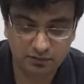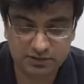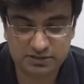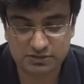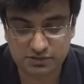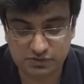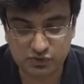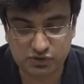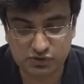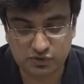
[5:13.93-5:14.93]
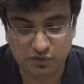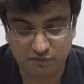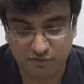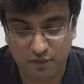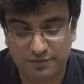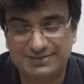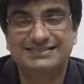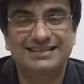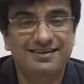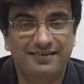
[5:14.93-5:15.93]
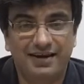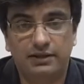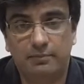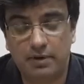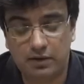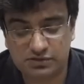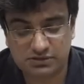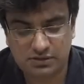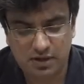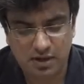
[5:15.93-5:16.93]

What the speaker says: This is used for centering the mouse.